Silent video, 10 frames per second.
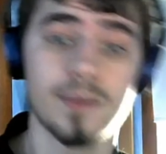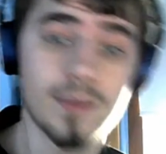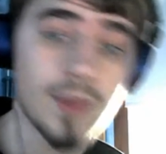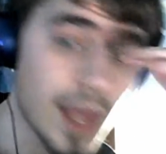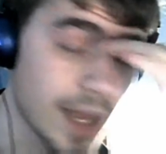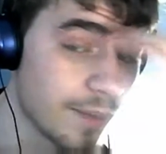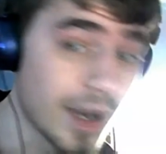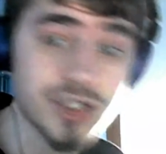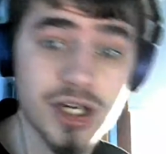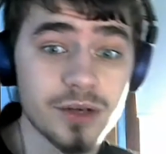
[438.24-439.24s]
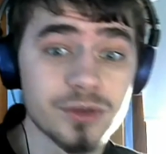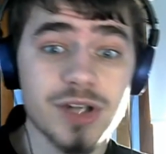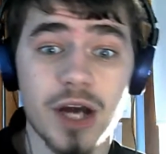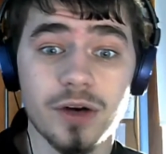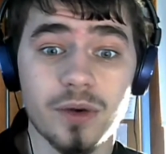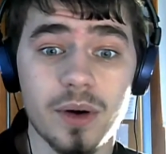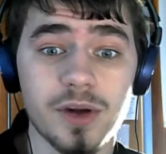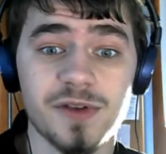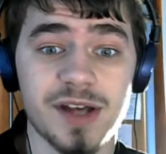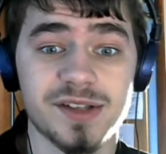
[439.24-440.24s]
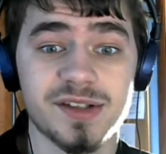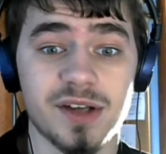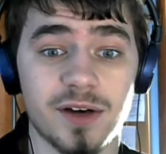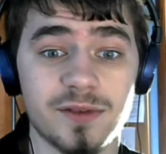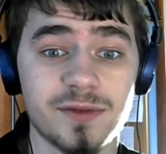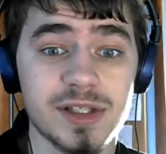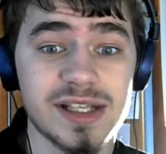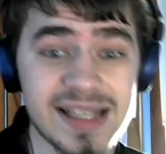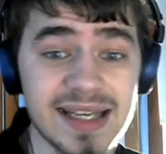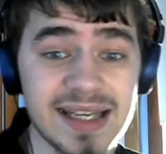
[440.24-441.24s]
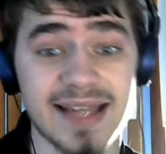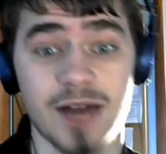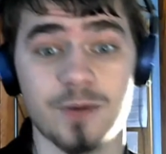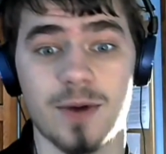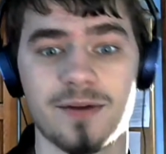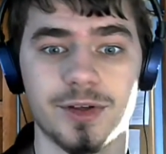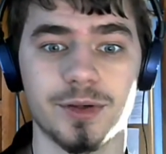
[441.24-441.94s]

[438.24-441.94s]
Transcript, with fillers: And my channel's not growing fast enough to get that revenue.